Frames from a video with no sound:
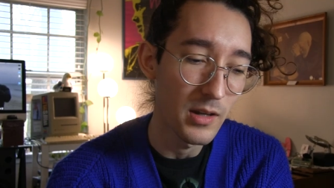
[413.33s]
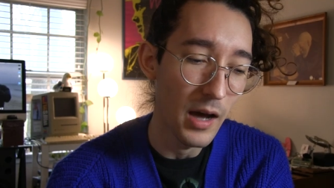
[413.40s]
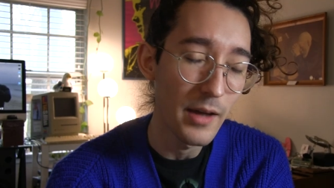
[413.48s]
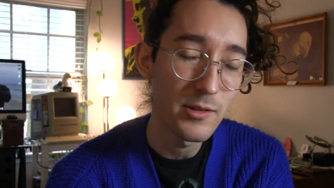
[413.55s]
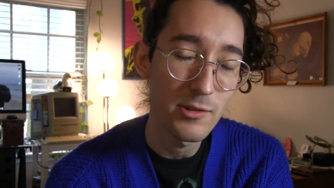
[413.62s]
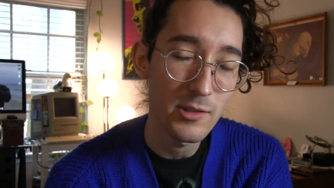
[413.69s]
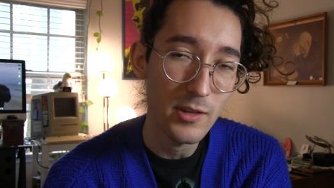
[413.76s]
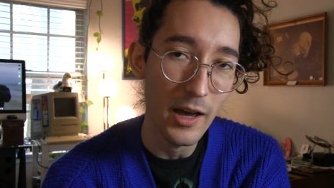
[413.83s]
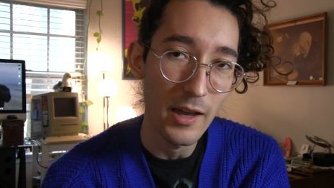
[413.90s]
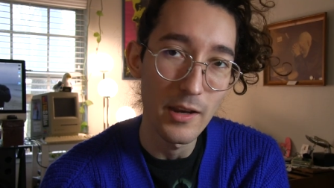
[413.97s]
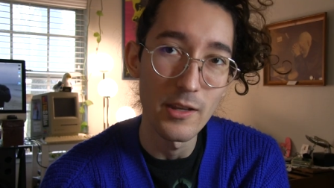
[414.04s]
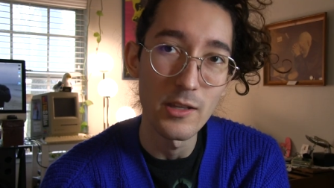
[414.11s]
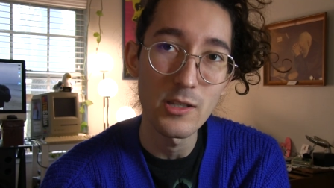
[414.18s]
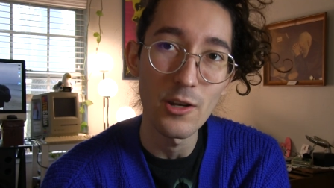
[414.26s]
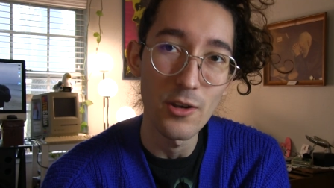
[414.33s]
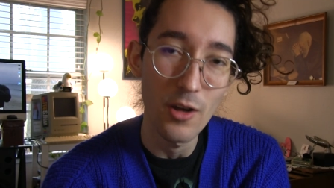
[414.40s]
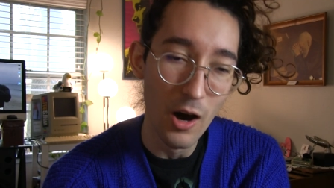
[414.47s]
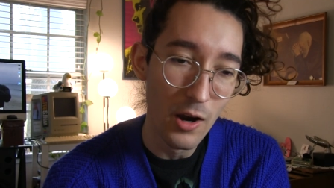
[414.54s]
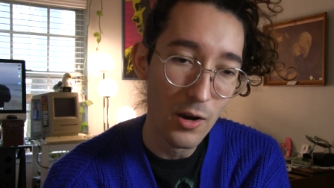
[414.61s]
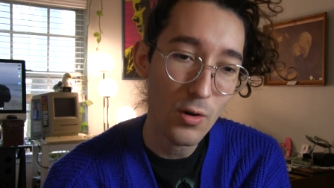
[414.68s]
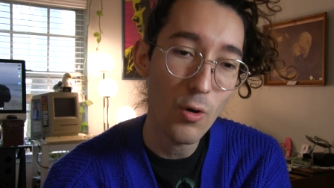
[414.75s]
I decided it's a
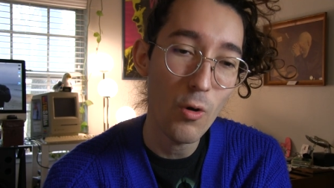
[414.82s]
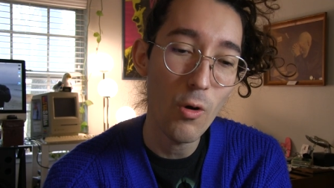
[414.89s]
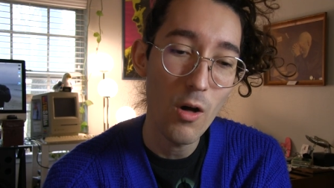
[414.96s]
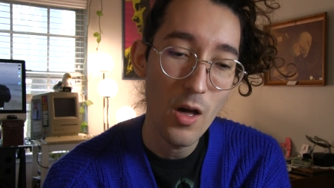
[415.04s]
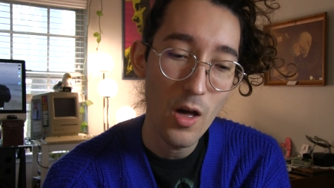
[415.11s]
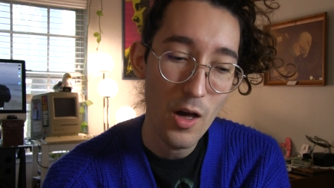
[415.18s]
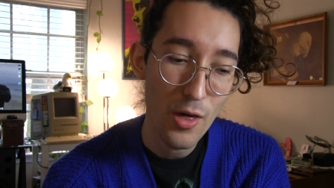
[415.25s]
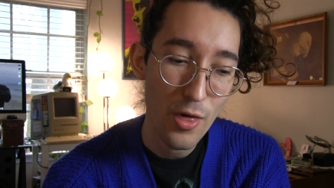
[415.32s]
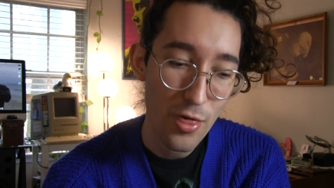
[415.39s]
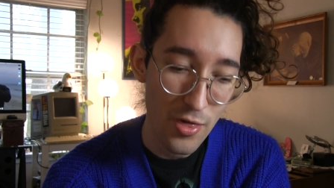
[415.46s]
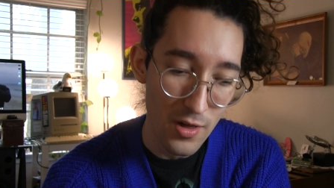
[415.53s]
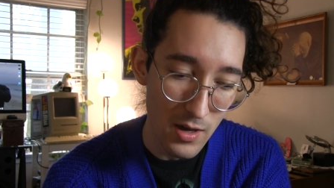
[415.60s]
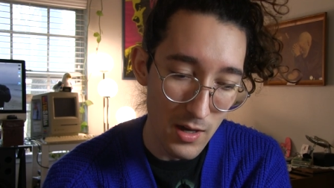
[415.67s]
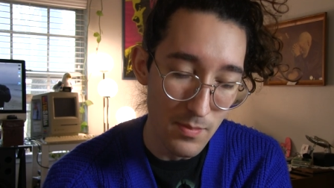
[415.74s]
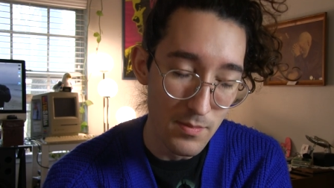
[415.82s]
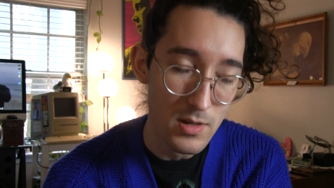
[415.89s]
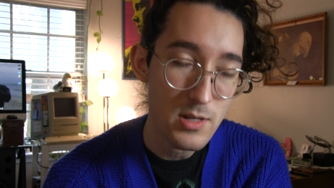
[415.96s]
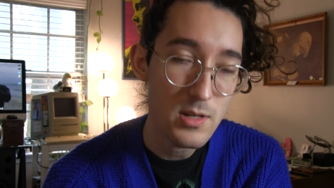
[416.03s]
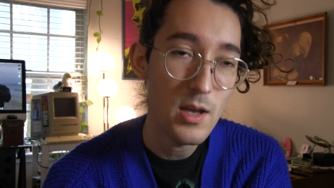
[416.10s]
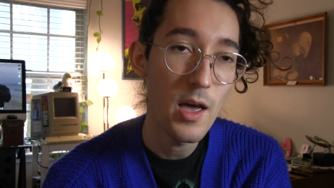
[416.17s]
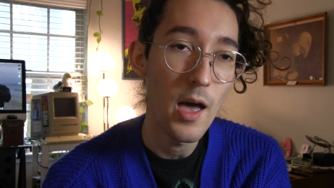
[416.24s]
nautical
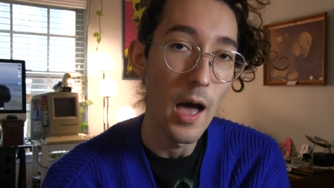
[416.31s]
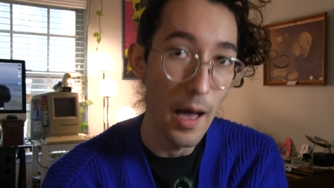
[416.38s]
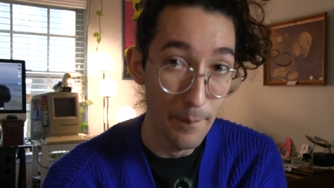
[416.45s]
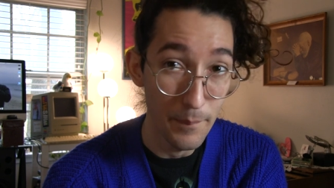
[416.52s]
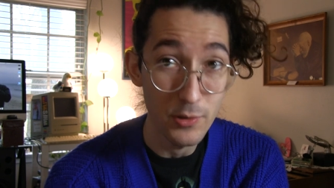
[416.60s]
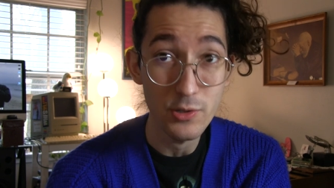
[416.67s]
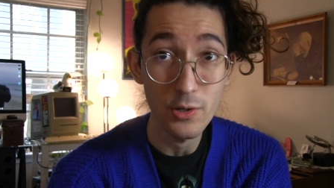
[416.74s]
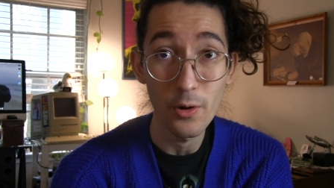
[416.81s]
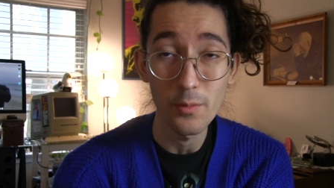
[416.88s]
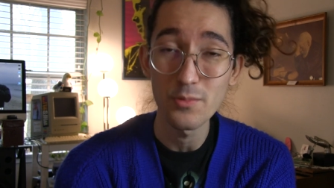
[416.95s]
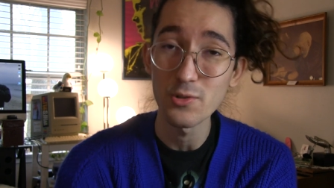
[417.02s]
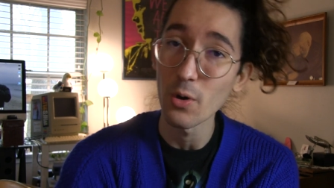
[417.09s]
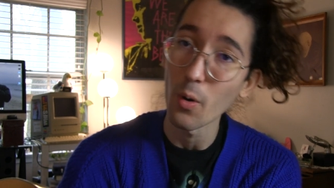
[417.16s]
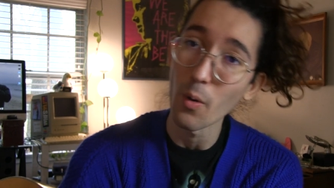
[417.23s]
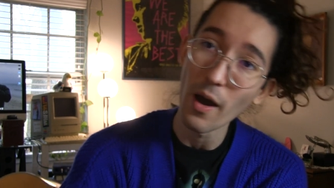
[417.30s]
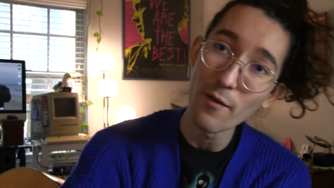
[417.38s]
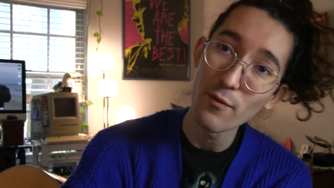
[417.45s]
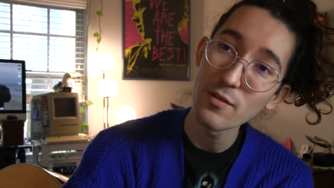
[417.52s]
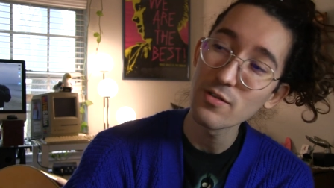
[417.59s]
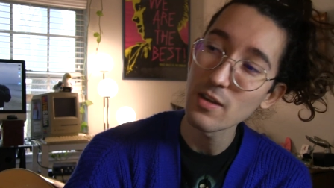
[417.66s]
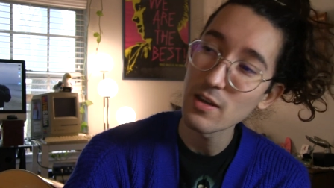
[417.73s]
themed episode. So
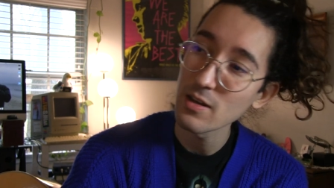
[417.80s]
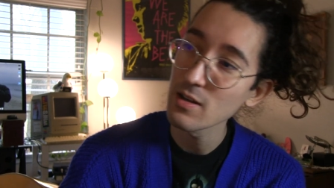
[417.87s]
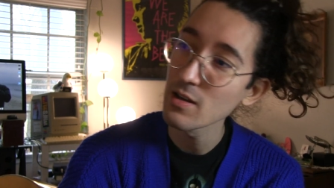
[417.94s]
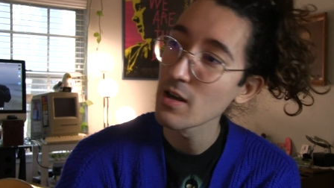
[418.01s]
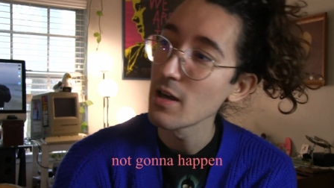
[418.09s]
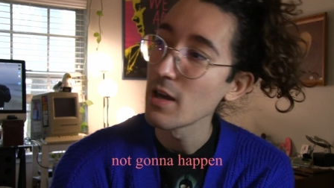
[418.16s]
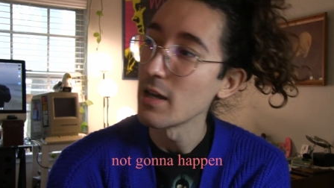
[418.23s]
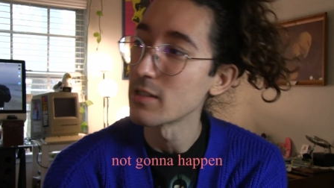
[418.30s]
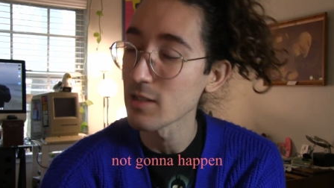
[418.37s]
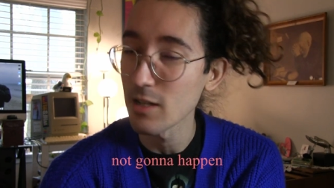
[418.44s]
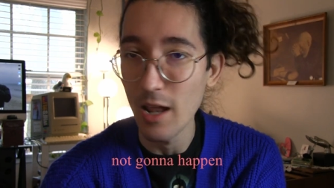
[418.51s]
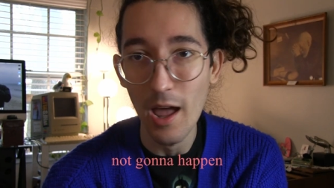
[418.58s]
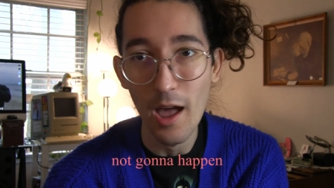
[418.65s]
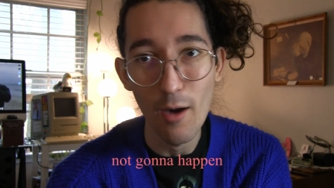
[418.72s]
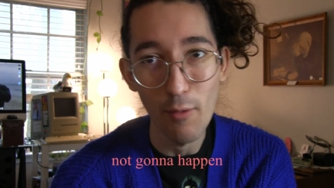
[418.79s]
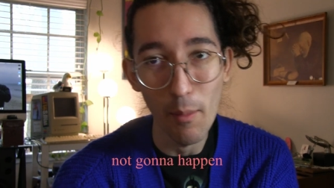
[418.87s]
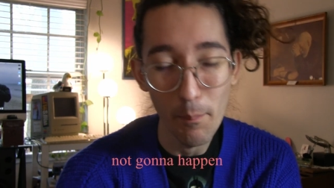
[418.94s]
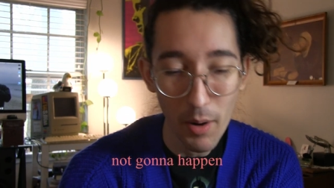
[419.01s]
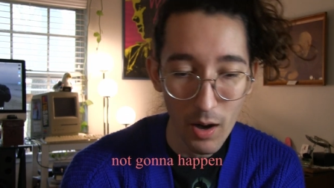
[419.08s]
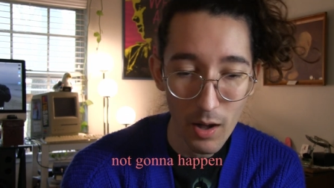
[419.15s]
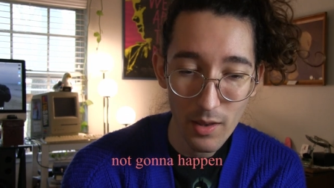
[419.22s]
everything is going to have a
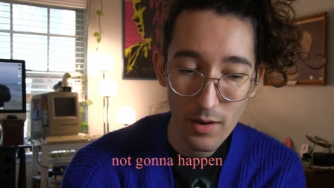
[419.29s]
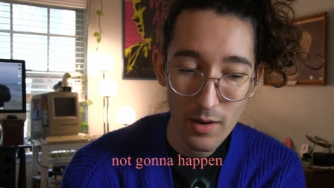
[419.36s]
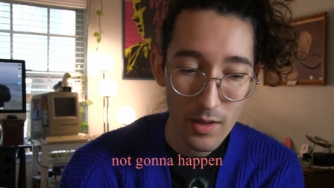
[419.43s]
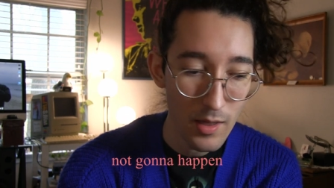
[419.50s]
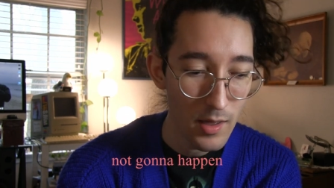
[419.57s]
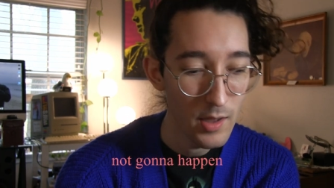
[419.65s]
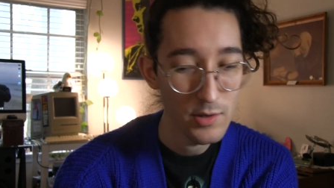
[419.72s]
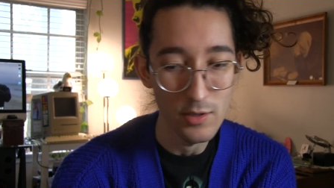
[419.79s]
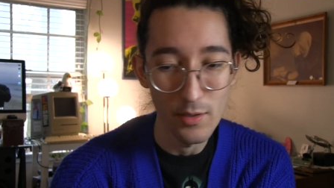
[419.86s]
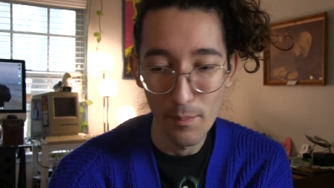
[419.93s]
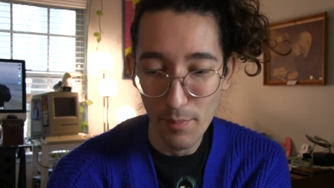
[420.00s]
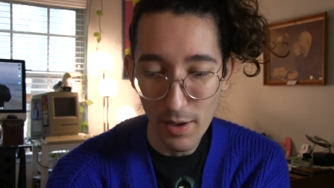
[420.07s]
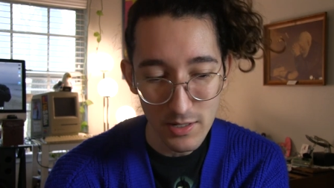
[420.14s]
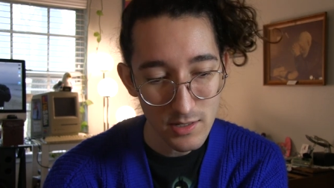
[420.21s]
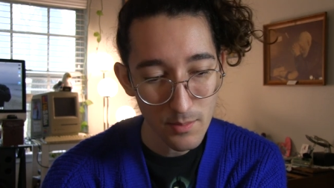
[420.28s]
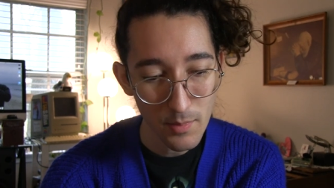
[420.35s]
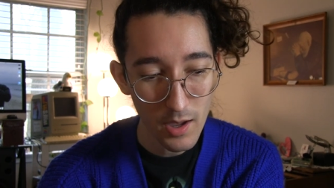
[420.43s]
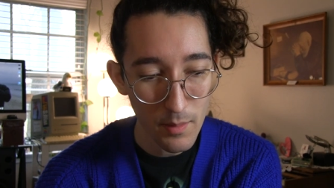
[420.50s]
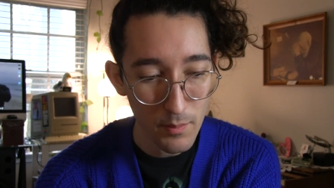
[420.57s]
pun to the best of my